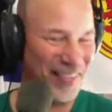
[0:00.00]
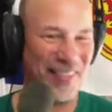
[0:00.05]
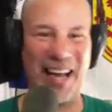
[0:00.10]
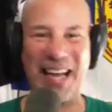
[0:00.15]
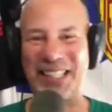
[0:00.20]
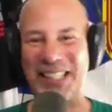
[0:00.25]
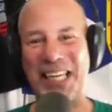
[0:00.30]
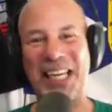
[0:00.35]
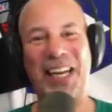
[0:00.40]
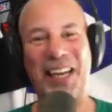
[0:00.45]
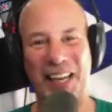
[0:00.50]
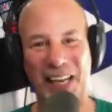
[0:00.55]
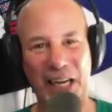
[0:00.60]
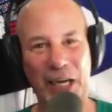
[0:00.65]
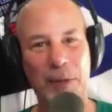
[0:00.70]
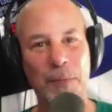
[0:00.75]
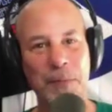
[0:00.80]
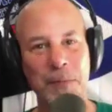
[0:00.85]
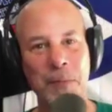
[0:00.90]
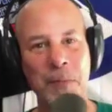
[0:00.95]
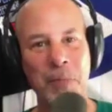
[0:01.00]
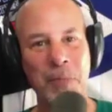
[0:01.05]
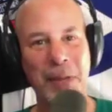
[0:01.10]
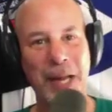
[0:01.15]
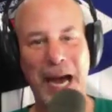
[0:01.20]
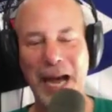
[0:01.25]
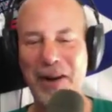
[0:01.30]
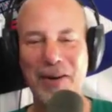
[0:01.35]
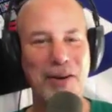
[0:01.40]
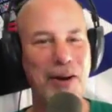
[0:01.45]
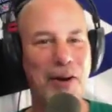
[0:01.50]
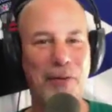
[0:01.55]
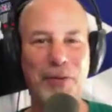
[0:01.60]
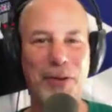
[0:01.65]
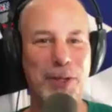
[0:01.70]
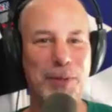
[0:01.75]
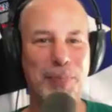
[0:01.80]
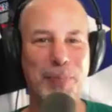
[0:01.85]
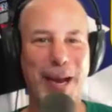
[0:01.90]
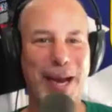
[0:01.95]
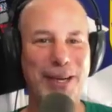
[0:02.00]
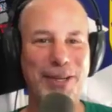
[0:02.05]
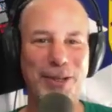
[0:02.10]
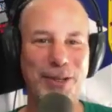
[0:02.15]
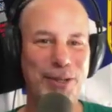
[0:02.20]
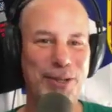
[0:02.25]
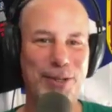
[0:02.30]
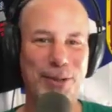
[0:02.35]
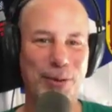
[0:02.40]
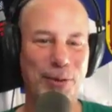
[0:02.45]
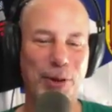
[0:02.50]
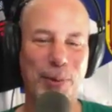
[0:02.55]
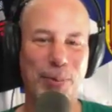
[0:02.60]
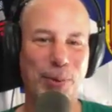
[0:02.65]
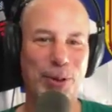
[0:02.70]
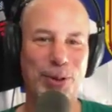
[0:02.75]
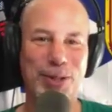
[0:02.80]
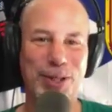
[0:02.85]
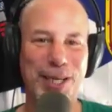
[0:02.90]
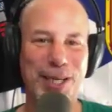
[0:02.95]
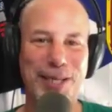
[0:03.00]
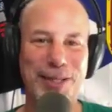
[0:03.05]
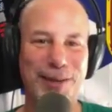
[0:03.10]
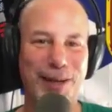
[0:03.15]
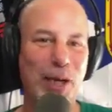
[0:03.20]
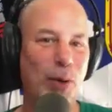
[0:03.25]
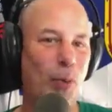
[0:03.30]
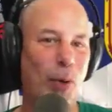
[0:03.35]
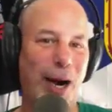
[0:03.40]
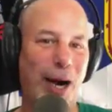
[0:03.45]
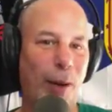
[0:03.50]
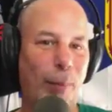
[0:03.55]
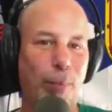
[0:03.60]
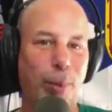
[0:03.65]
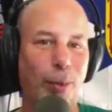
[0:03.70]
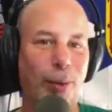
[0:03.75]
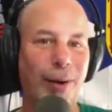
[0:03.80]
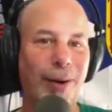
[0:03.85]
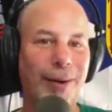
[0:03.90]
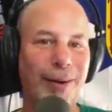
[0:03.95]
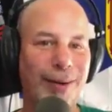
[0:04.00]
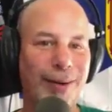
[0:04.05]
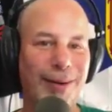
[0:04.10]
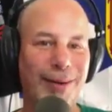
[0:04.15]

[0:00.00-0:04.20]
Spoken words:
That's Italy. I don't know if the Spaniards or the Portuguese like wild boar.